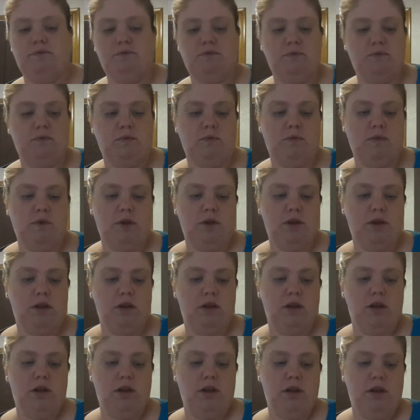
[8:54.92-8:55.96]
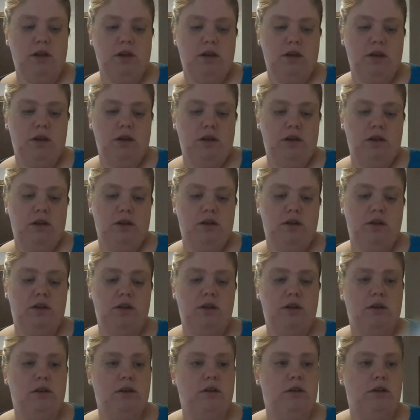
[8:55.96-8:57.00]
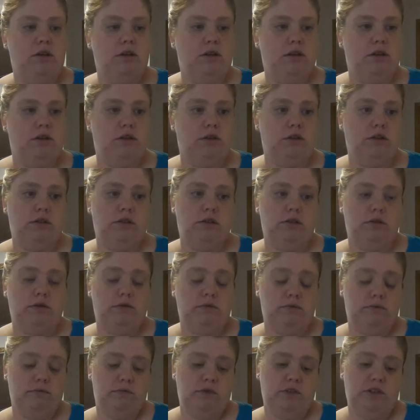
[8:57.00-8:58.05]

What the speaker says: No one is speaking in this clip.